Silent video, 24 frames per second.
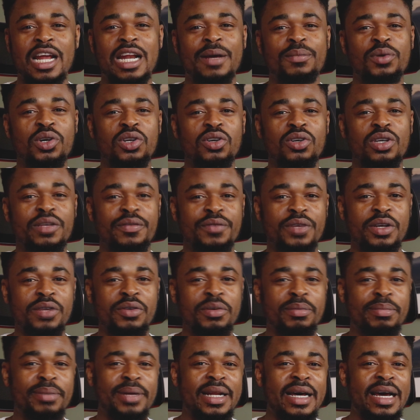and I'm going to give you a
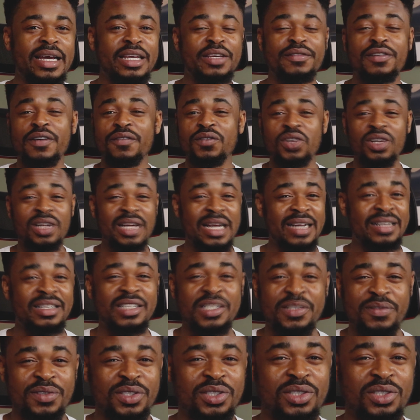reply. If you have not liked this